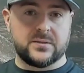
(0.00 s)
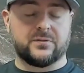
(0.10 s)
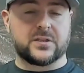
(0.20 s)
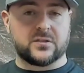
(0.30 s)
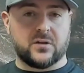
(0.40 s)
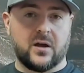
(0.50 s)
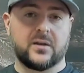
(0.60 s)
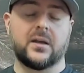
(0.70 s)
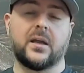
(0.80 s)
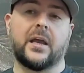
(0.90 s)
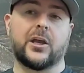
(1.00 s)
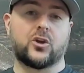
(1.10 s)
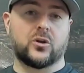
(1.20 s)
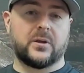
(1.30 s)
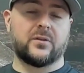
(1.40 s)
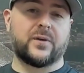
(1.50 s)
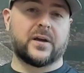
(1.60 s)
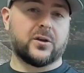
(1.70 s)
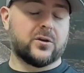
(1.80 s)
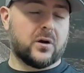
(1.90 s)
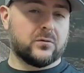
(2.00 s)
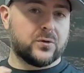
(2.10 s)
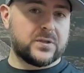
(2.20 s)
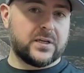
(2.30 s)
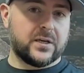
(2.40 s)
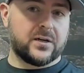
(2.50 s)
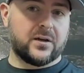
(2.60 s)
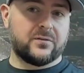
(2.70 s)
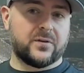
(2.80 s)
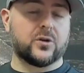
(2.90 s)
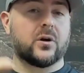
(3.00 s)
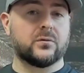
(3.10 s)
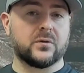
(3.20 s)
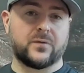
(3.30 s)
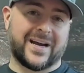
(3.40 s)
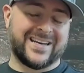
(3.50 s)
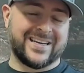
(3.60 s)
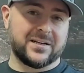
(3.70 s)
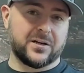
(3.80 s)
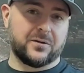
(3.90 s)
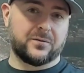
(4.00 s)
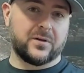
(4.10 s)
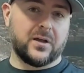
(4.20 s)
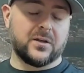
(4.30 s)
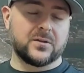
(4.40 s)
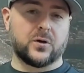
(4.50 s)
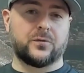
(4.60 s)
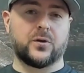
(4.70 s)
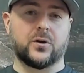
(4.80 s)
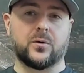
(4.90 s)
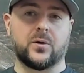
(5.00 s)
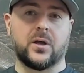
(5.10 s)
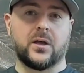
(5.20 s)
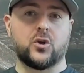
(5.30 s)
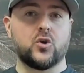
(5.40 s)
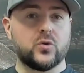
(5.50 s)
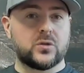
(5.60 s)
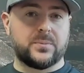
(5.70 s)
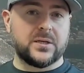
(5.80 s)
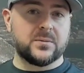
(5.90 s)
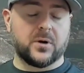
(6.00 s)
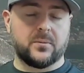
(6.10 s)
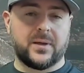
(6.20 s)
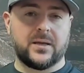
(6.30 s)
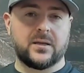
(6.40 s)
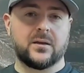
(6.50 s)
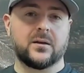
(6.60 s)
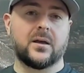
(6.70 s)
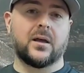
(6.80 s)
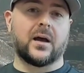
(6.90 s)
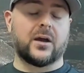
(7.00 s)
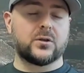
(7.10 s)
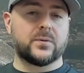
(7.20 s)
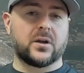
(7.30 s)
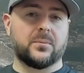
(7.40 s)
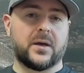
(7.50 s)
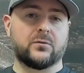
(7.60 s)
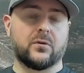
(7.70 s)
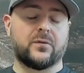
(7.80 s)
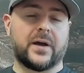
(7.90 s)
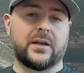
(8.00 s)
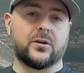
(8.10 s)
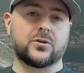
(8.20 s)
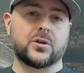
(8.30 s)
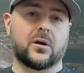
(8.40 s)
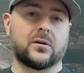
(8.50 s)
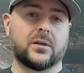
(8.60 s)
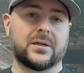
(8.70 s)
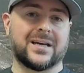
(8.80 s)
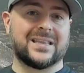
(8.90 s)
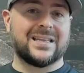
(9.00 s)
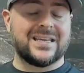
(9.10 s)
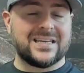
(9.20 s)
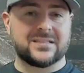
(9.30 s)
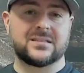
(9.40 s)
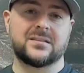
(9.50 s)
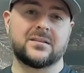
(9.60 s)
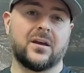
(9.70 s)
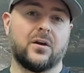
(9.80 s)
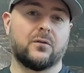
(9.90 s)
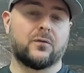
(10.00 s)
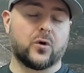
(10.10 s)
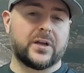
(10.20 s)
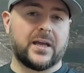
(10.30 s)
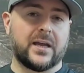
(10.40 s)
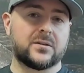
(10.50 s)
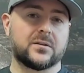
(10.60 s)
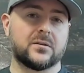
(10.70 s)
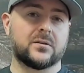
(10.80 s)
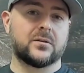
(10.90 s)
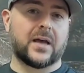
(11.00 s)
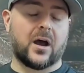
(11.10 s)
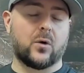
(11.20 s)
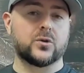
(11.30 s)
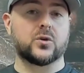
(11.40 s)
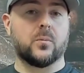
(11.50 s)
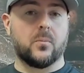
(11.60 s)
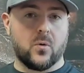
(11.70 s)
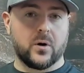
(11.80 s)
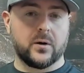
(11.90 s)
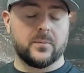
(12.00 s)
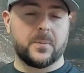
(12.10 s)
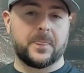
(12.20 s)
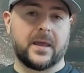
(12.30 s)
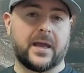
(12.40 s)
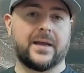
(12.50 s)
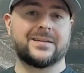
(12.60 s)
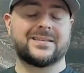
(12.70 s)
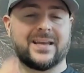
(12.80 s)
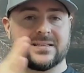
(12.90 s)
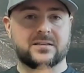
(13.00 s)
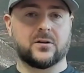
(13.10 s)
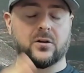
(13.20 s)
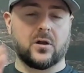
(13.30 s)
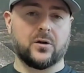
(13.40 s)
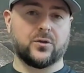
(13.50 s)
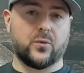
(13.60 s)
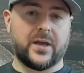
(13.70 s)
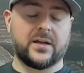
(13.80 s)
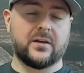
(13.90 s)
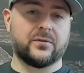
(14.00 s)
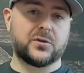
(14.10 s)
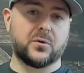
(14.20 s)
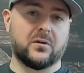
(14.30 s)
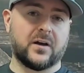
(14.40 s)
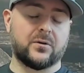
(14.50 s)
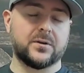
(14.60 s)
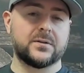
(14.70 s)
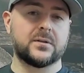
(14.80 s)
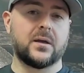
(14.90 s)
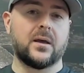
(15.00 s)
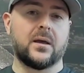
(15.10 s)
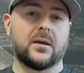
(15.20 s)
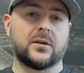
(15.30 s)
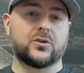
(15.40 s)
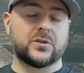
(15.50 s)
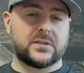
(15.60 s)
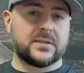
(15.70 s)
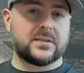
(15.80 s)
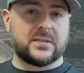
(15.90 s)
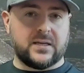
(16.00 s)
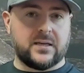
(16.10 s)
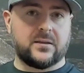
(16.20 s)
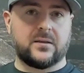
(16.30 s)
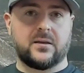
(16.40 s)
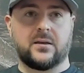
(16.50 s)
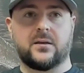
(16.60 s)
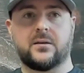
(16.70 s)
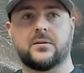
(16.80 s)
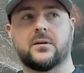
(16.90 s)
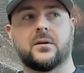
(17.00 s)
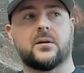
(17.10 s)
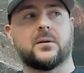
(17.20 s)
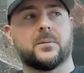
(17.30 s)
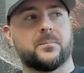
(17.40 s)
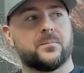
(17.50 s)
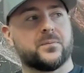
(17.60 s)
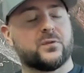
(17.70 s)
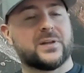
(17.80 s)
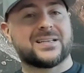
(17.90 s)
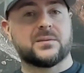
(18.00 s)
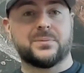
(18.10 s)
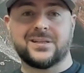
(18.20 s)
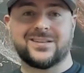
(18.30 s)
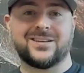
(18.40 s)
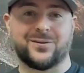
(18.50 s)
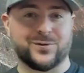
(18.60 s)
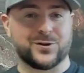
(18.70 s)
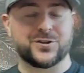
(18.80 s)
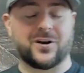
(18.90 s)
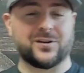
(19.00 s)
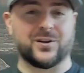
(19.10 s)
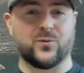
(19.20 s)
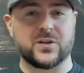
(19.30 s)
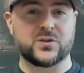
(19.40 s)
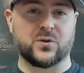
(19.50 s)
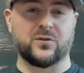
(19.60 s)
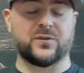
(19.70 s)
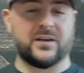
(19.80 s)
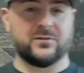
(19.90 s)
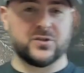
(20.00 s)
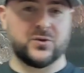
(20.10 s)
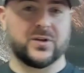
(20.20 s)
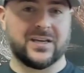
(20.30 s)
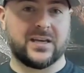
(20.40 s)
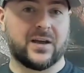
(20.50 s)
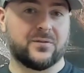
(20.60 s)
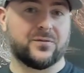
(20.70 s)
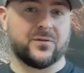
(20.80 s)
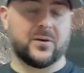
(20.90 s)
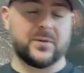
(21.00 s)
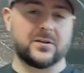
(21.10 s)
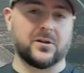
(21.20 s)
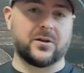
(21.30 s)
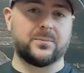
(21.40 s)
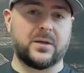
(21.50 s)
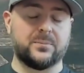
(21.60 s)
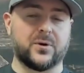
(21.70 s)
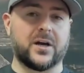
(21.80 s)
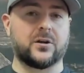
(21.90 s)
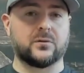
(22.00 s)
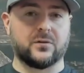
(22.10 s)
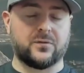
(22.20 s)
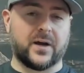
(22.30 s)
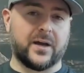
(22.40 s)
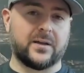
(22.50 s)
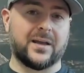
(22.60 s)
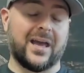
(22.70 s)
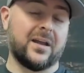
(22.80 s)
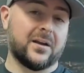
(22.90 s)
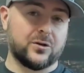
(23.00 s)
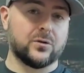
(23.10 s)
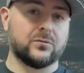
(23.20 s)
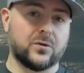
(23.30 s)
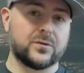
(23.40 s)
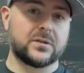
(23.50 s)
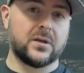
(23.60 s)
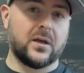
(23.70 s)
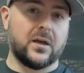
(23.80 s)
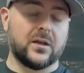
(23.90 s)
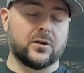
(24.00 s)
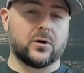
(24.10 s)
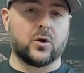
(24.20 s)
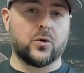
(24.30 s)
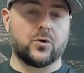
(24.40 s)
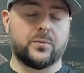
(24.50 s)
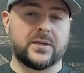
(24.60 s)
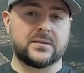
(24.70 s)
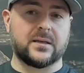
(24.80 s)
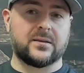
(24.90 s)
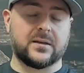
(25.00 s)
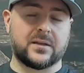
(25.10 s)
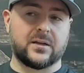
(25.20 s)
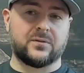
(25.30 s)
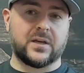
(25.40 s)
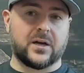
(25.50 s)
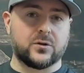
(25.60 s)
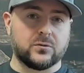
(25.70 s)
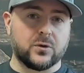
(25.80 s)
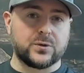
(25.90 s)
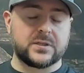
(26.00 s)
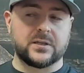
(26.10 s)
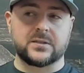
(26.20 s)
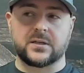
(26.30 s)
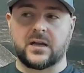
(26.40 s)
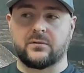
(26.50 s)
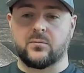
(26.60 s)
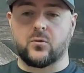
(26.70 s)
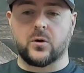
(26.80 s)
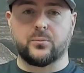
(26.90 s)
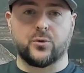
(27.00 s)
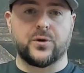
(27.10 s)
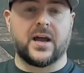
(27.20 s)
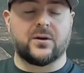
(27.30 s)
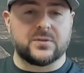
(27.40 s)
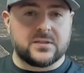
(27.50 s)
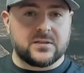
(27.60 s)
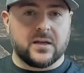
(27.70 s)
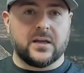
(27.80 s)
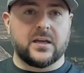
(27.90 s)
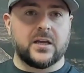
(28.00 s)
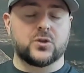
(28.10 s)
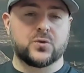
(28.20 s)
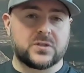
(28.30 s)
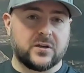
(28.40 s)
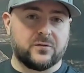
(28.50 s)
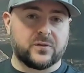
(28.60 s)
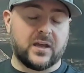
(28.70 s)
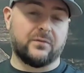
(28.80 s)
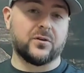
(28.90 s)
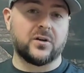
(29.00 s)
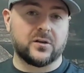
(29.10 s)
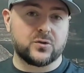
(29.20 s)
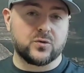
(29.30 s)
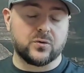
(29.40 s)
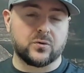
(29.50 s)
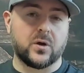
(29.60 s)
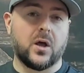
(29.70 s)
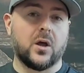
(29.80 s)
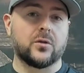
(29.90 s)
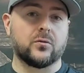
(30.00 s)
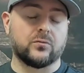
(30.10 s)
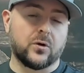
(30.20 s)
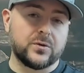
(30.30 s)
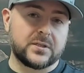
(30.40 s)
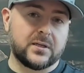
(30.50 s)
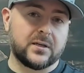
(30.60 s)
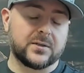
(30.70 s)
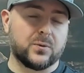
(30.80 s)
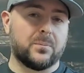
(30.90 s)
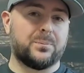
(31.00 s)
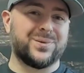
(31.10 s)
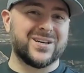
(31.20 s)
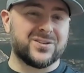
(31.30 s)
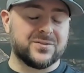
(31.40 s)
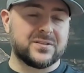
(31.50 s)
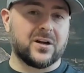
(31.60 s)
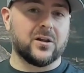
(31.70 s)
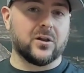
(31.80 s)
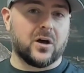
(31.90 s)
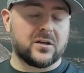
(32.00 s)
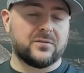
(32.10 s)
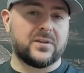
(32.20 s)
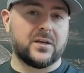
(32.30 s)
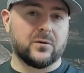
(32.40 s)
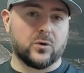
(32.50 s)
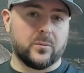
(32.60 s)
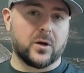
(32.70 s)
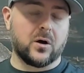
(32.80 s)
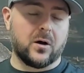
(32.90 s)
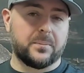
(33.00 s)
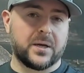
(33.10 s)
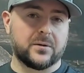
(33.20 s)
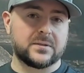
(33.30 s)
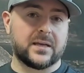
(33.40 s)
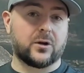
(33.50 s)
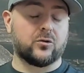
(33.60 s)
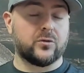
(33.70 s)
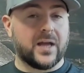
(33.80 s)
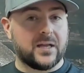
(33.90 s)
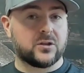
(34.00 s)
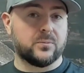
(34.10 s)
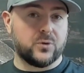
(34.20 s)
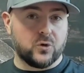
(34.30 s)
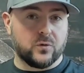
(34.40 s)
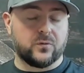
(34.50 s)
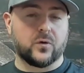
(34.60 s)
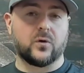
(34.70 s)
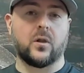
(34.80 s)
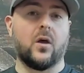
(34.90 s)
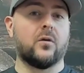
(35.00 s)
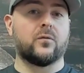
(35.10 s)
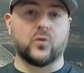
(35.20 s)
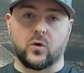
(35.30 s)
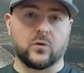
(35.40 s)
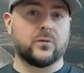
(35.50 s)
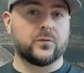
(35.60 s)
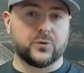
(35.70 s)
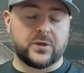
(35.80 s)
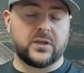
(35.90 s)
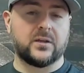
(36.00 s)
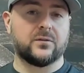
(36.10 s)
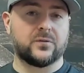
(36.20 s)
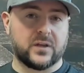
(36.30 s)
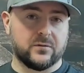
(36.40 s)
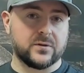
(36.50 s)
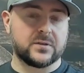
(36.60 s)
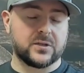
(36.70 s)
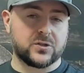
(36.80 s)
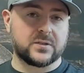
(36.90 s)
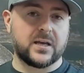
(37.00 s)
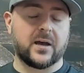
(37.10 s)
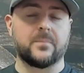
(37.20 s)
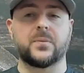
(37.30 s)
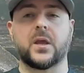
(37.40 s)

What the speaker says: If it's not, it could be the fact that you're not roasting it enough and you're not refining it enough. So if you're new to bean to bar making, I always recommend refining your chocolate at least 48 hours or more and taste it along the way at every 12 hours just to see the flexibility of your chocolate, what sort of flavors you can get from it. A lot of people under refine and under roast their cocoa beans. They think that if they under roast it, it's going to have a more pronounced, interesting flavor. Not true. The roasting is what builds a lot of the aroma compounds that create the beautiful floral, fruity and flavors such as that.